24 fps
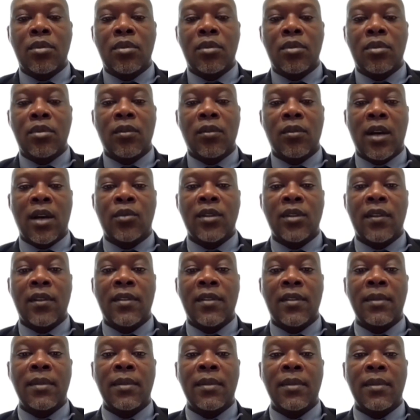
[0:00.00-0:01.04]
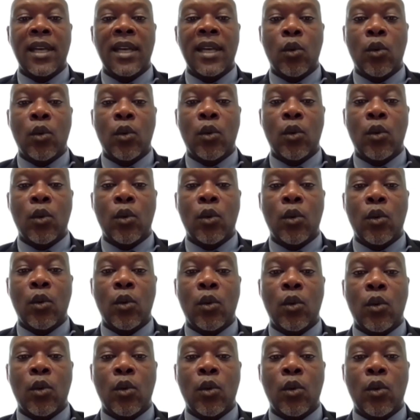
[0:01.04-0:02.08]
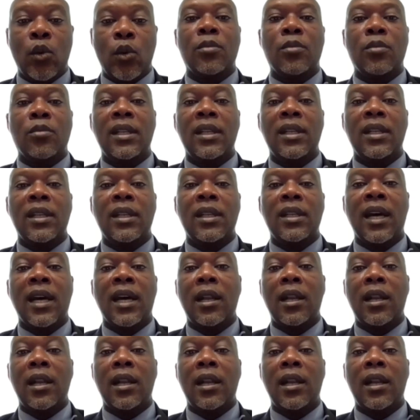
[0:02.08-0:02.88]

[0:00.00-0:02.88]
have they been done well or they have not been done well?